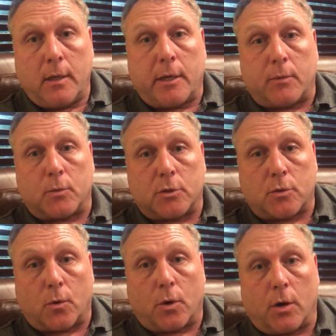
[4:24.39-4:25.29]
and
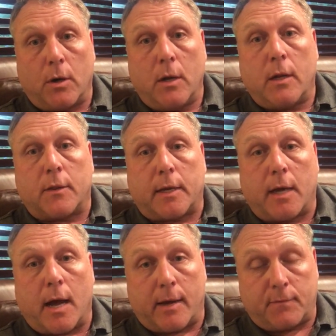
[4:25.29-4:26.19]
restore the
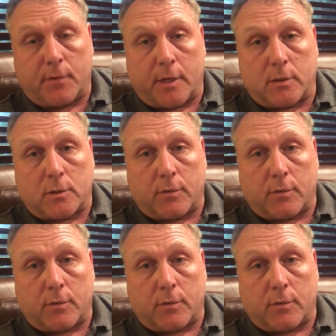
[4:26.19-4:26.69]
confidence